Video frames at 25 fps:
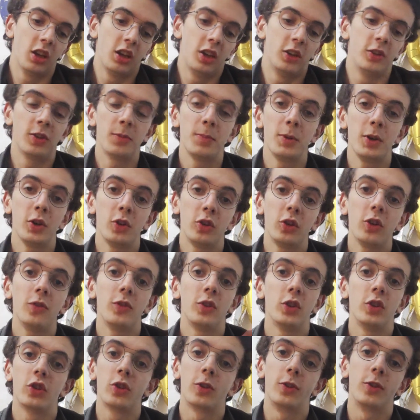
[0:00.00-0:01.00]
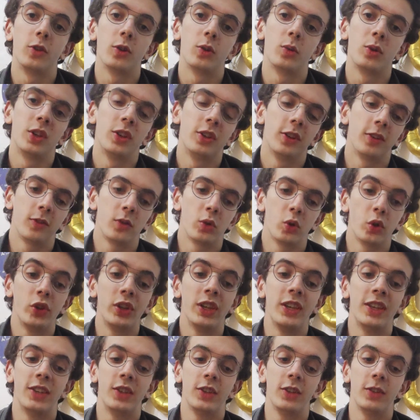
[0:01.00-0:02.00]
The most obvious consequence, of course,
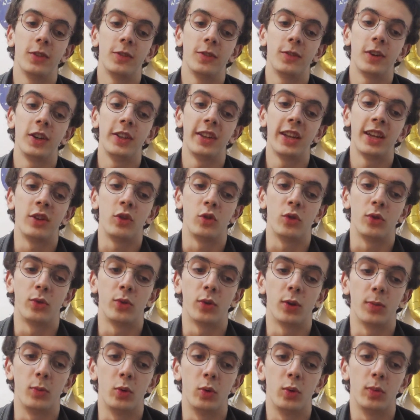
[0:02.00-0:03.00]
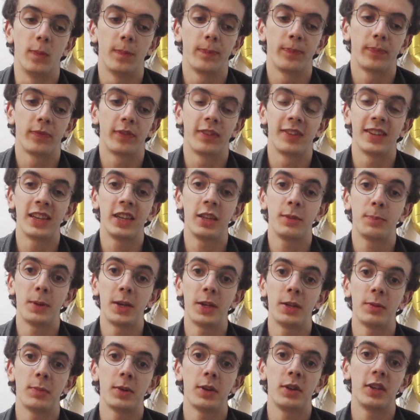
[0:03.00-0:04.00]
is financial trouble. They
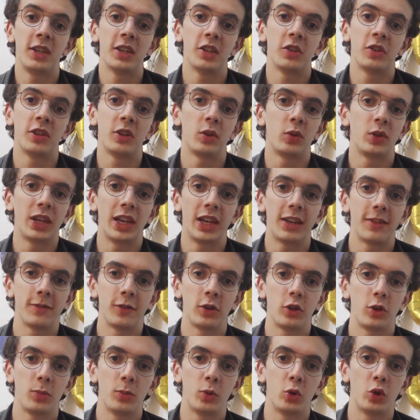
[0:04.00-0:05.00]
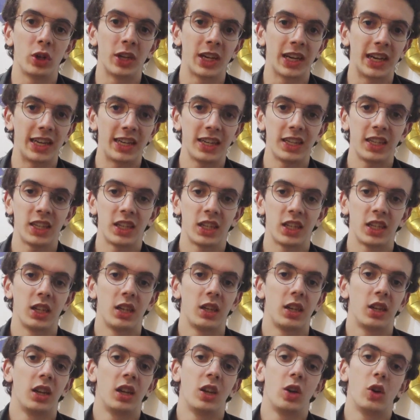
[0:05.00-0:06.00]
spend money until they have no more cash,
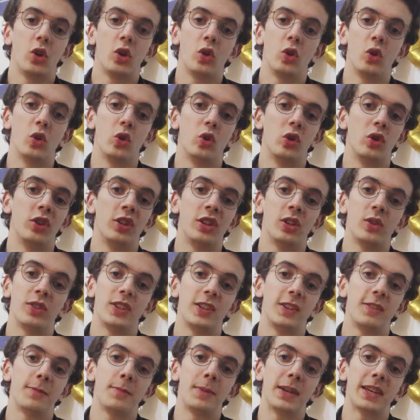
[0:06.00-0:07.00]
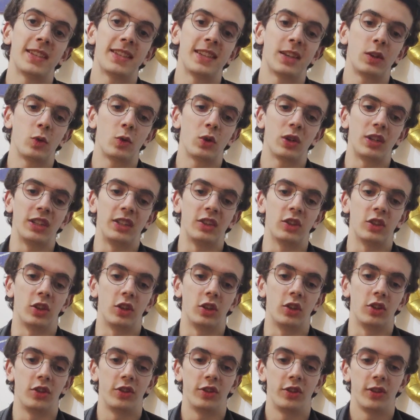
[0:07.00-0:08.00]
or until they've maxed out credit
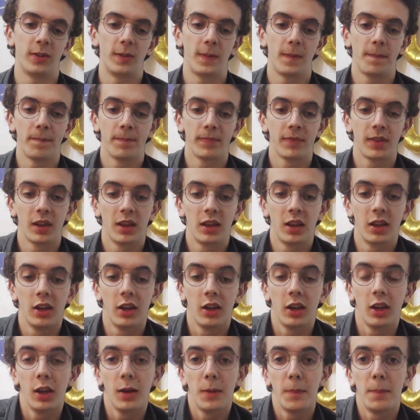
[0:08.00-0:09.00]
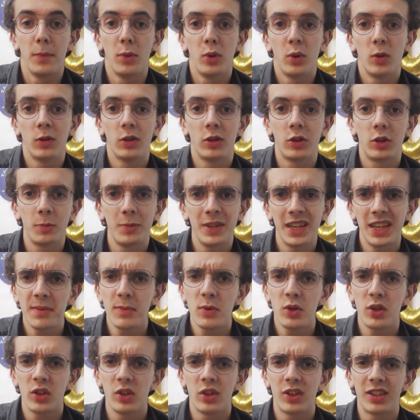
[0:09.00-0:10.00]
cards. But to be able
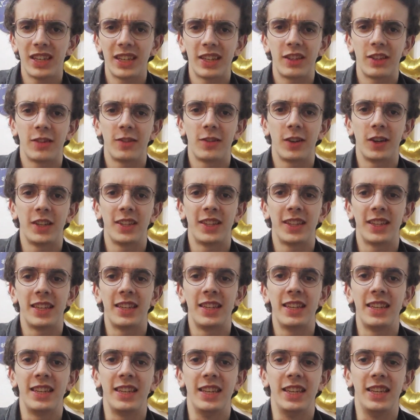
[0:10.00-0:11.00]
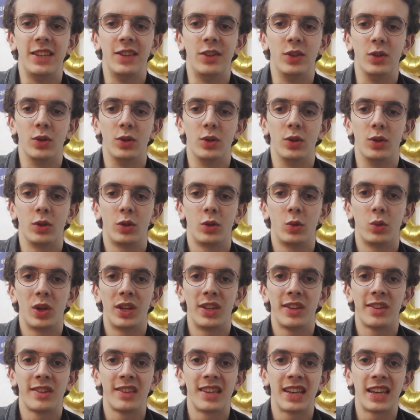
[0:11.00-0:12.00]
to satisfy their needs or
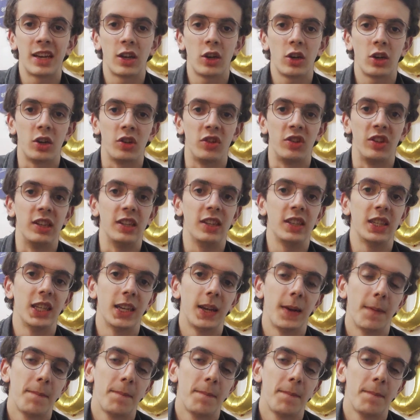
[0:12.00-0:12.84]
quench their urges,